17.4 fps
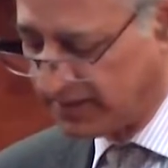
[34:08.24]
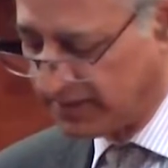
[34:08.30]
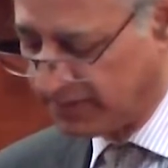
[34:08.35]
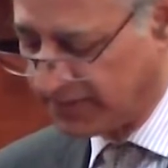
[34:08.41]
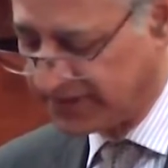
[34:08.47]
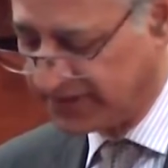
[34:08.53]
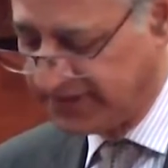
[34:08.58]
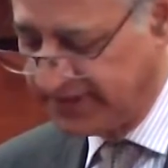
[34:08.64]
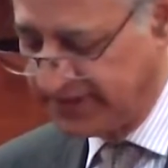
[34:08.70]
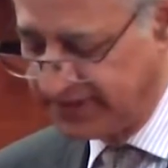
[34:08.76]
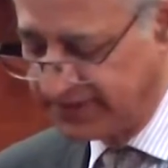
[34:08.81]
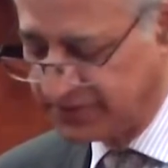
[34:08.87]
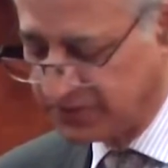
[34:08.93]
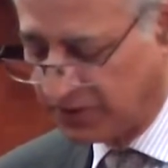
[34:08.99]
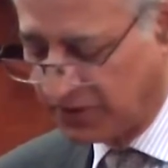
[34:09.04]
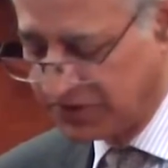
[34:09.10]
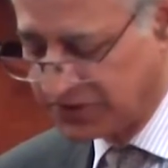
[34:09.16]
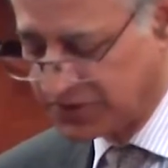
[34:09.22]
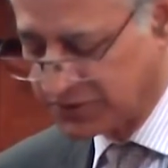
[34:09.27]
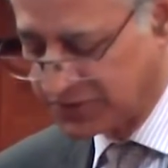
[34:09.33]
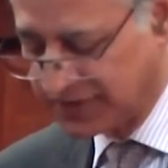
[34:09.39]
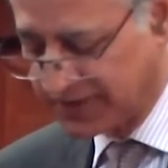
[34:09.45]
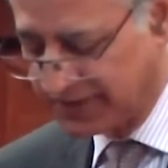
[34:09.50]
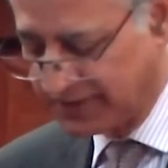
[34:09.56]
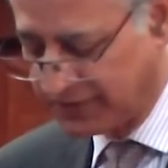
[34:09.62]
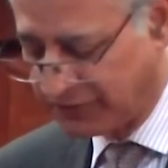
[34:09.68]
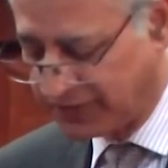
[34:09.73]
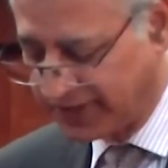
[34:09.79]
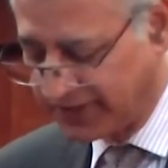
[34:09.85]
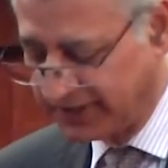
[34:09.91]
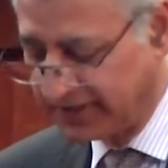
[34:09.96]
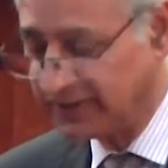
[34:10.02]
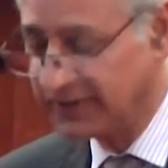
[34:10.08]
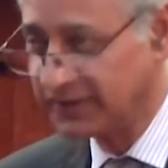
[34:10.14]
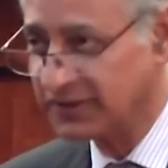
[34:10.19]
But these also
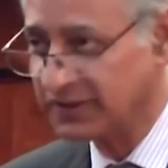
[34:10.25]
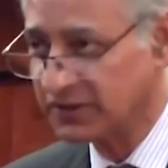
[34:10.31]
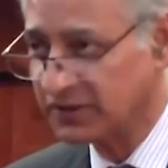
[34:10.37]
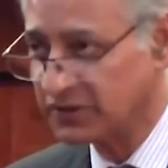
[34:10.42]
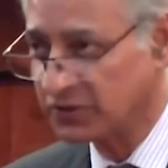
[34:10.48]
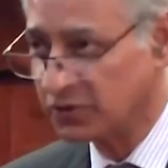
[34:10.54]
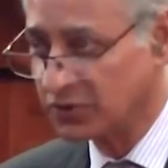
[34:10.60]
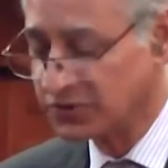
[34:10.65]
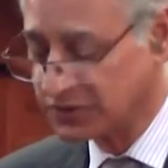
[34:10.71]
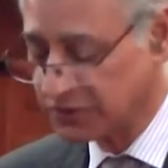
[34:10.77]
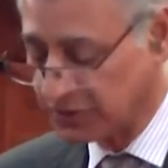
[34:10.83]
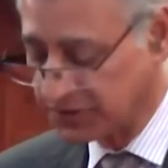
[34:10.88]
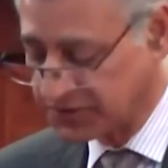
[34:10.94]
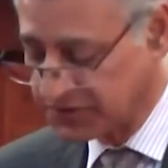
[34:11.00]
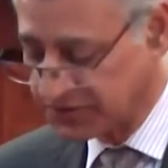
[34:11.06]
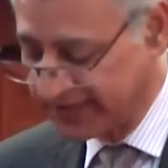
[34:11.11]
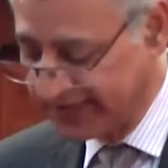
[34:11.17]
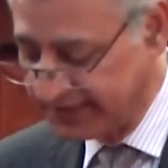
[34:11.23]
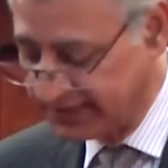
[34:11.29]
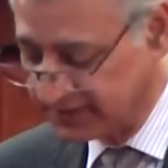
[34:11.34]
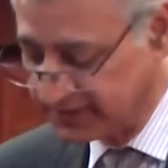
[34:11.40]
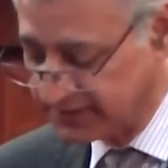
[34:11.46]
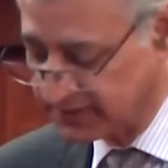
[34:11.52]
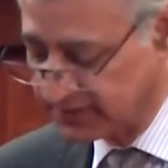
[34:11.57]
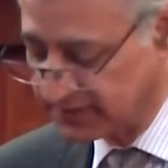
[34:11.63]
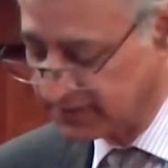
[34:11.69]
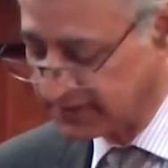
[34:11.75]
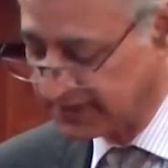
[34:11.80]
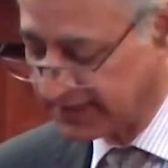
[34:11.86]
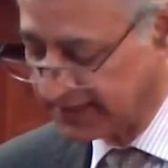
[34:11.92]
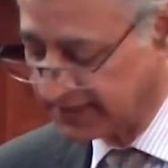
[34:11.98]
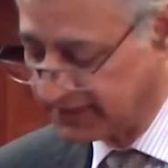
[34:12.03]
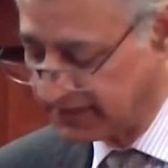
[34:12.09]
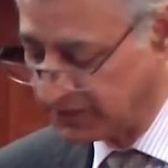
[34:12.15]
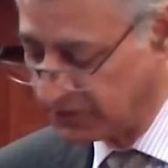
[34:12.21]
signify those constraints
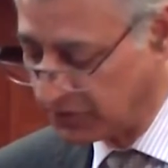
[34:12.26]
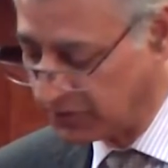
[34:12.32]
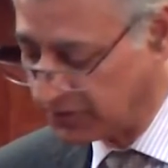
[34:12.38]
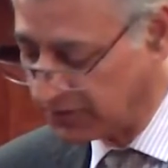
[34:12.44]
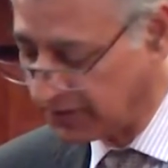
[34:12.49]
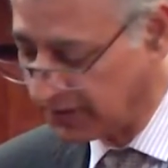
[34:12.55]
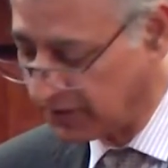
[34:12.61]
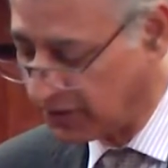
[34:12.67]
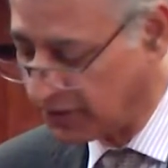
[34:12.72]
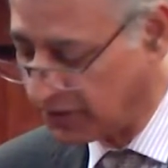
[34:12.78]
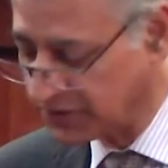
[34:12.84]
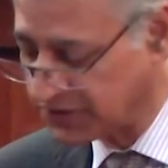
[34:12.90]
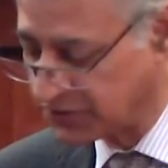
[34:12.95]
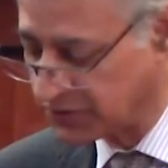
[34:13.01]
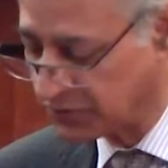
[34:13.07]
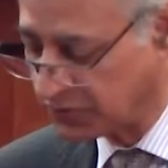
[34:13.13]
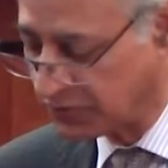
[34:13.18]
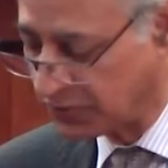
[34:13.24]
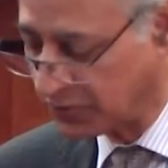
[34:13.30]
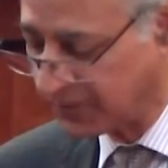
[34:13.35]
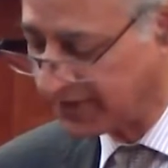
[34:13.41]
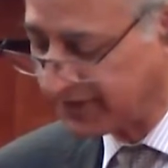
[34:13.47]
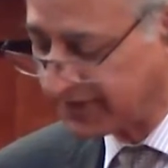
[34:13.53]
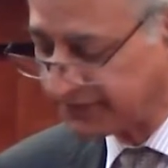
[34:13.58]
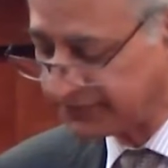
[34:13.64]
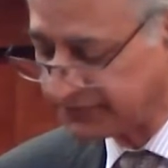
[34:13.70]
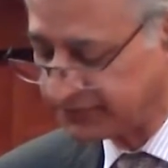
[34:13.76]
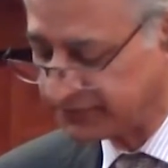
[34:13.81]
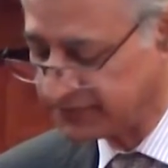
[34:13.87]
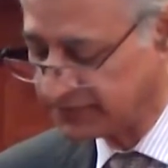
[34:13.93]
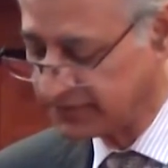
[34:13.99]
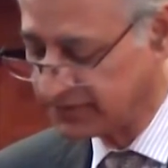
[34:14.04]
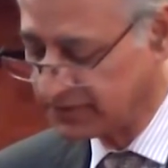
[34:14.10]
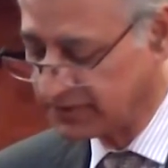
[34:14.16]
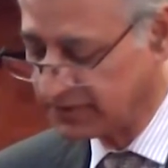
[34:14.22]
that did not allow us to grow enough
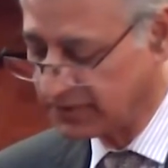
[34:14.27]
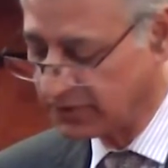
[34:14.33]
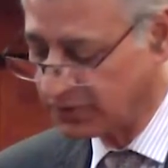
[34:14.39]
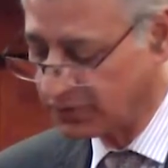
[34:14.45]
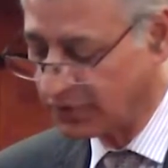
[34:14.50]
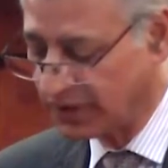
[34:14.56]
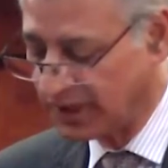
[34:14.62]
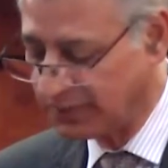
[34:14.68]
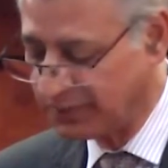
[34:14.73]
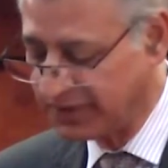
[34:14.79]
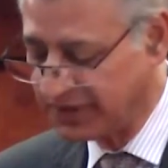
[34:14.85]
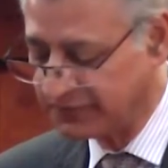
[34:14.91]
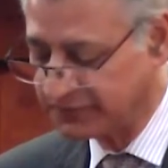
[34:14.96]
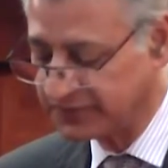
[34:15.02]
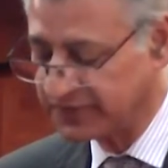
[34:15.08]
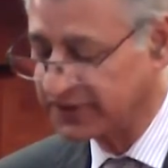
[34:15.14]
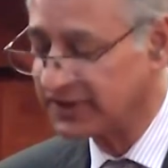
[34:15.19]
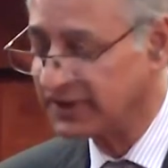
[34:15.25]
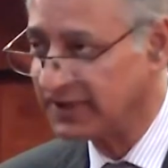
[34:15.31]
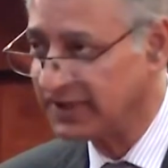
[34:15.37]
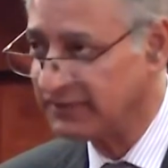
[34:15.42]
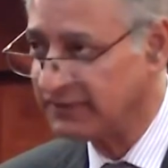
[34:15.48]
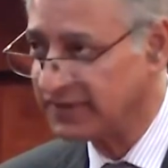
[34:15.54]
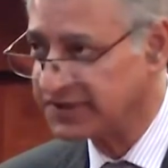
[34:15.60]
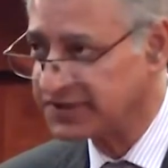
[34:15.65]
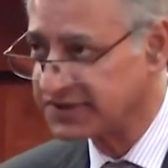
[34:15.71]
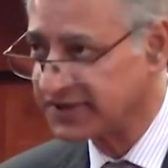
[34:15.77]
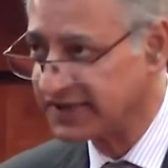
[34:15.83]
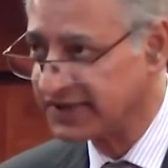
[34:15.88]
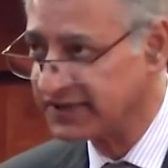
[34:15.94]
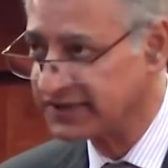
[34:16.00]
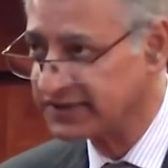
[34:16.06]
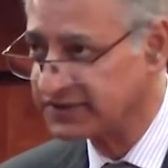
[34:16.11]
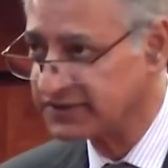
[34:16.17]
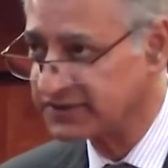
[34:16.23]
to uplift living
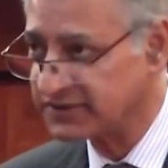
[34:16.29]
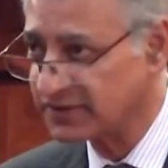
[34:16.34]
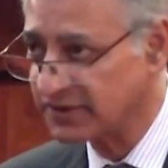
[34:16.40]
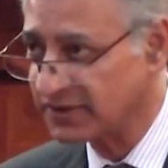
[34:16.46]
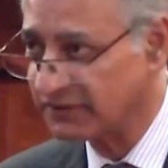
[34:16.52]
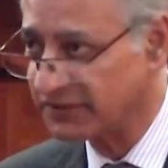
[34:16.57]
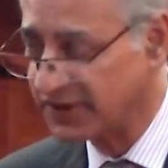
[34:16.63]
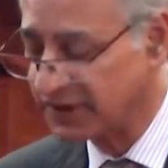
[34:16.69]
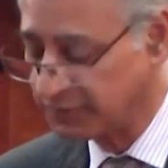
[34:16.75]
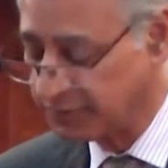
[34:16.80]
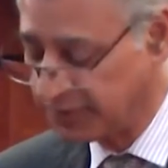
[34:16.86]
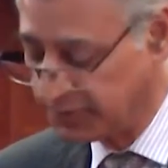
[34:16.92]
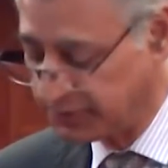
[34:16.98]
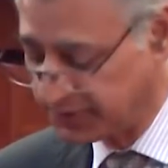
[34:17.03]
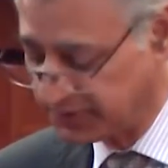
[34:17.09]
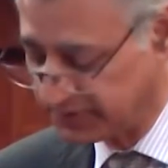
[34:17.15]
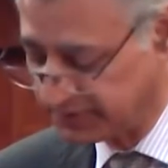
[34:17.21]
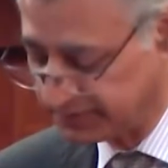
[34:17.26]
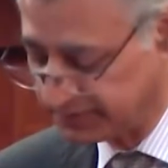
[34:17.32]
standards of our people.